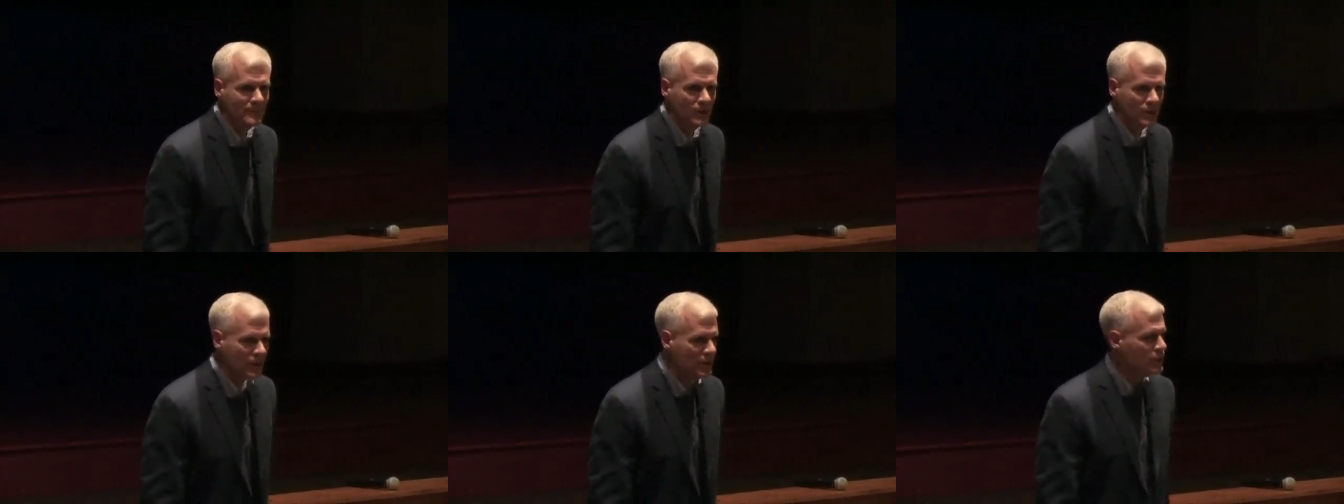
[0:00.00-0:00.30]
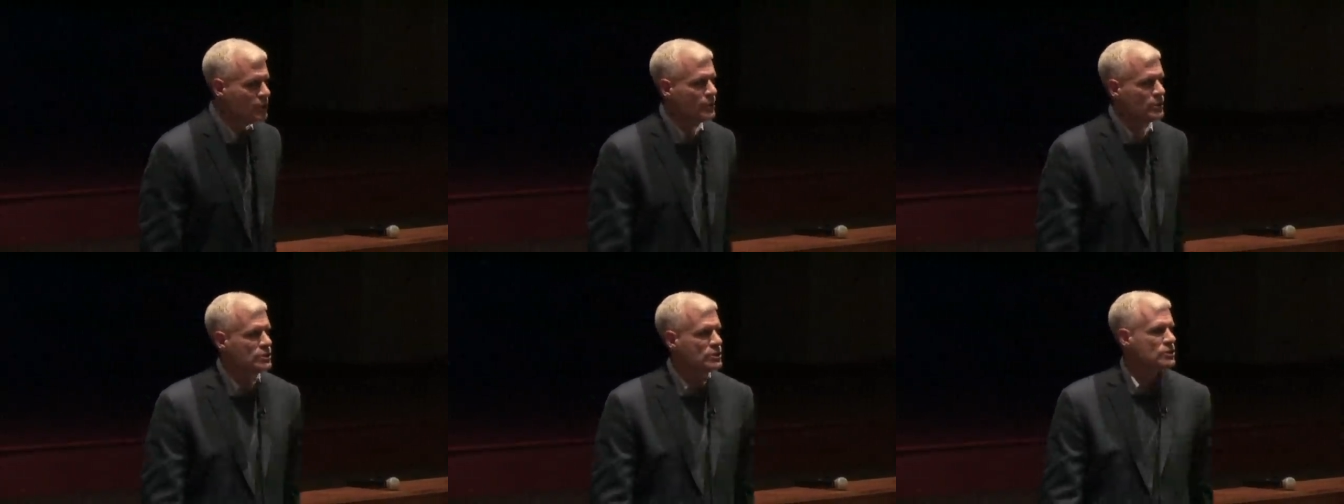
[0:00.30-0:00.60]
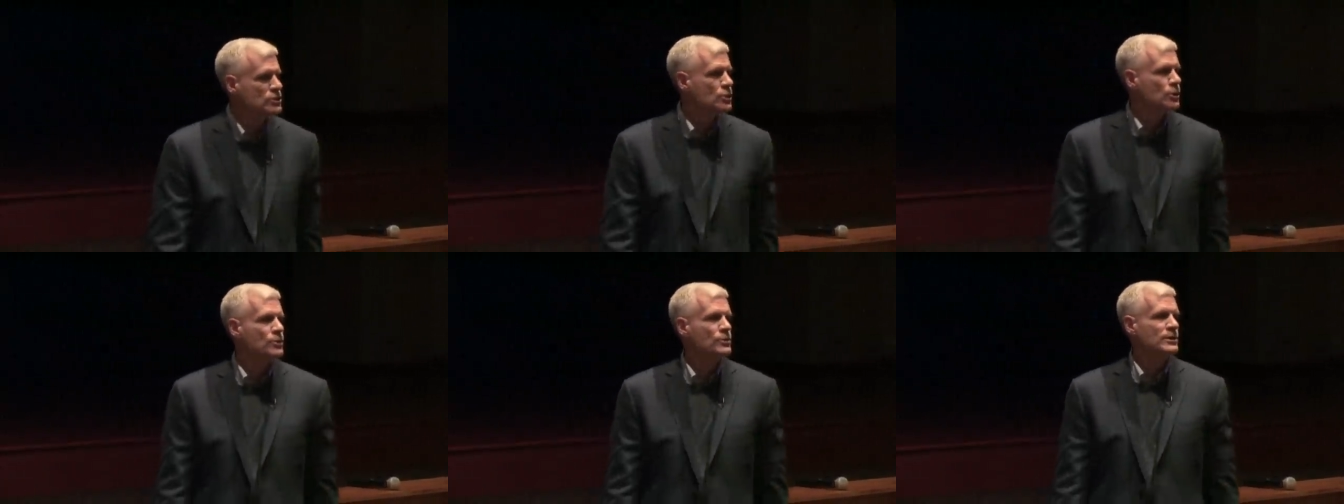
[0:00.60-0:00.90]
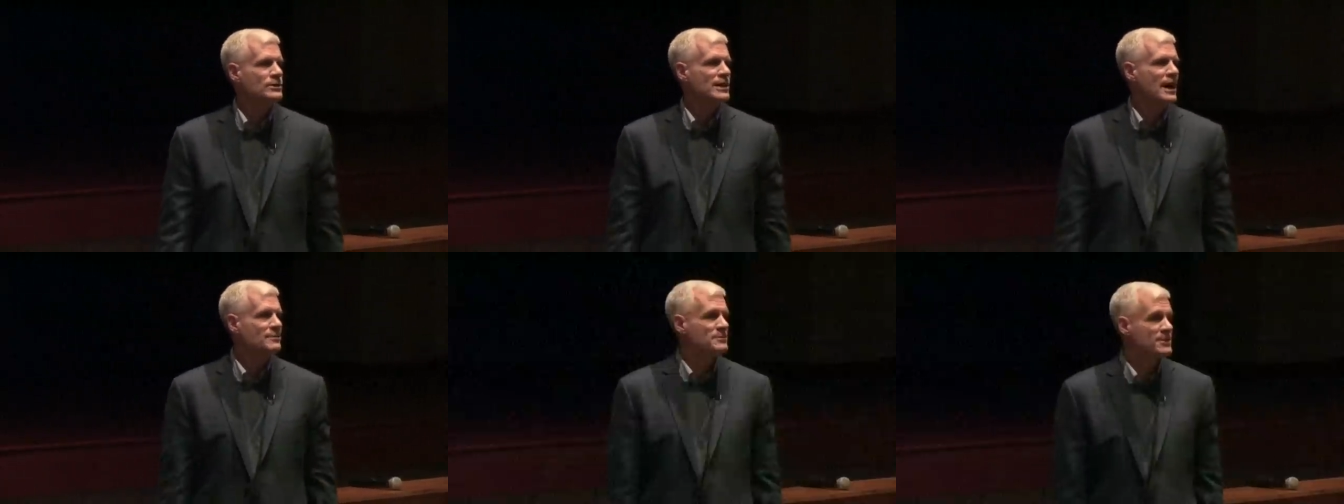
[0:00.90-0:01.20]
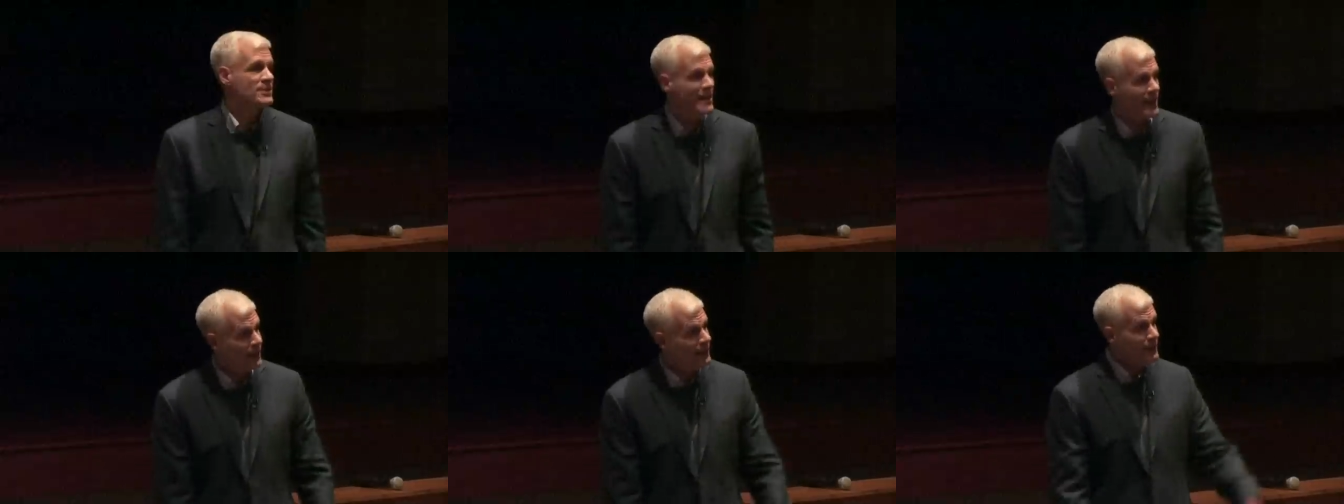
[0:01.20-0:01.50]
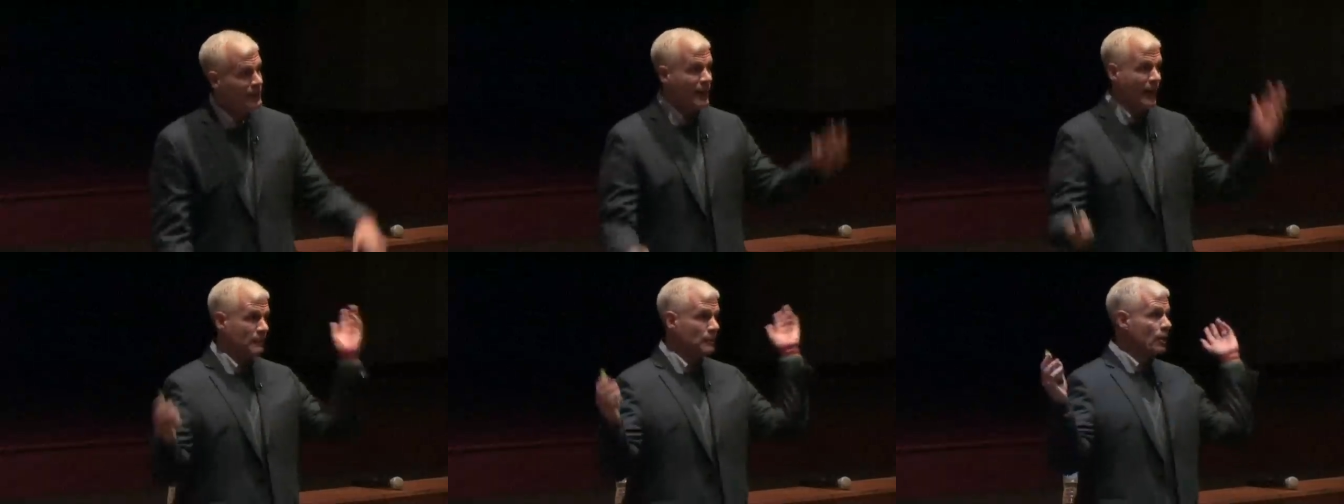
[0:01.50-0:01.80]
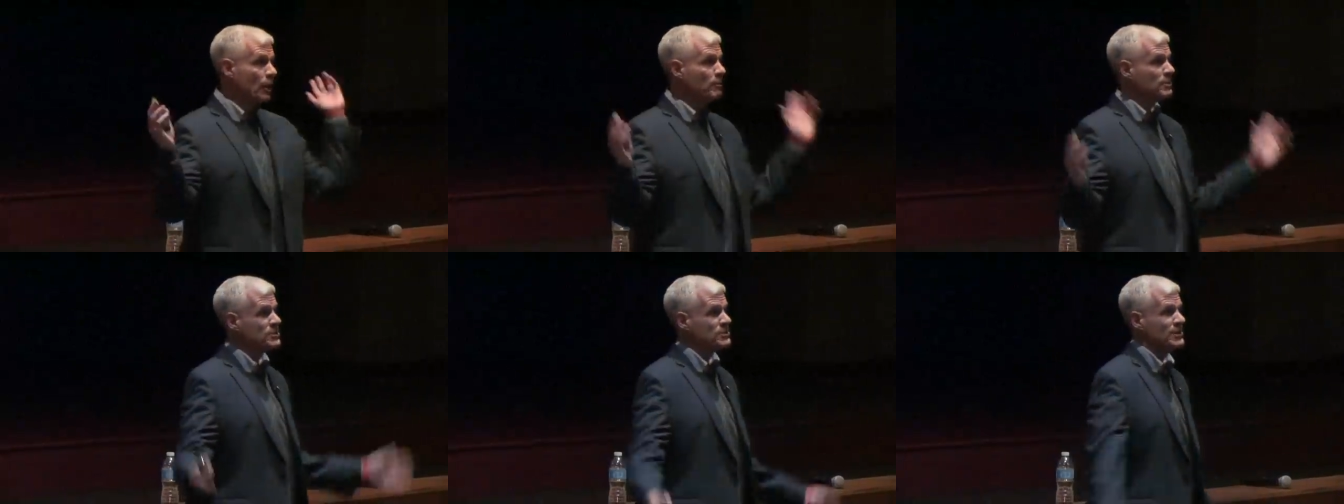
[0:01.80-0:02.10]
You didn't do it just 2 or 3 times to say, I'm
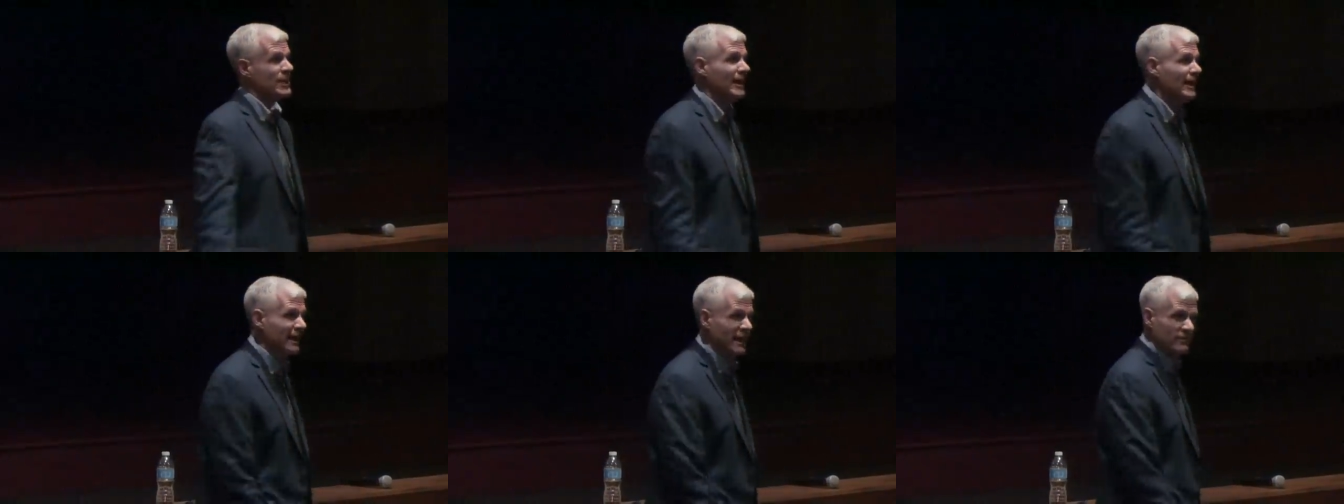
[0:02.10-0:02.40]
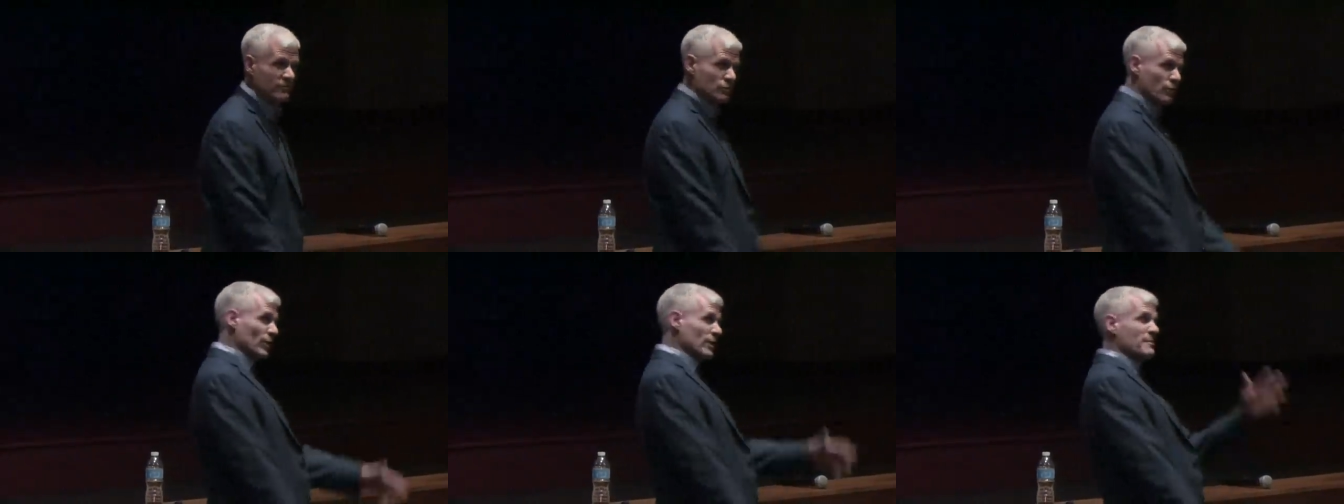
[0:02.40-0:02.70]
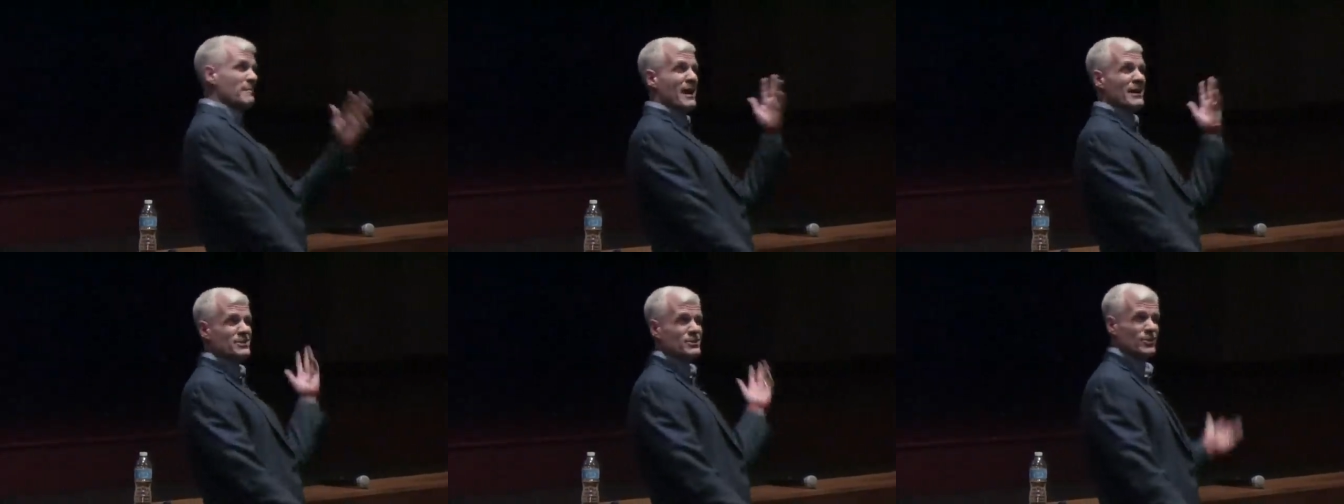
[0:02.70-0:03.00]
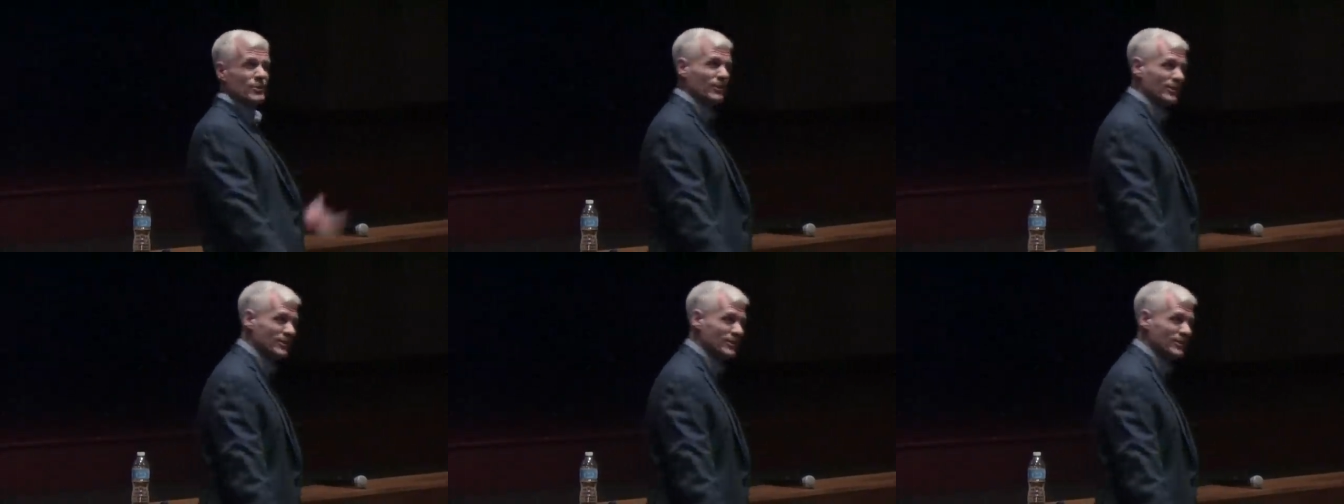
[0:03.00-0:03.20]
copacetic, I've totally mastered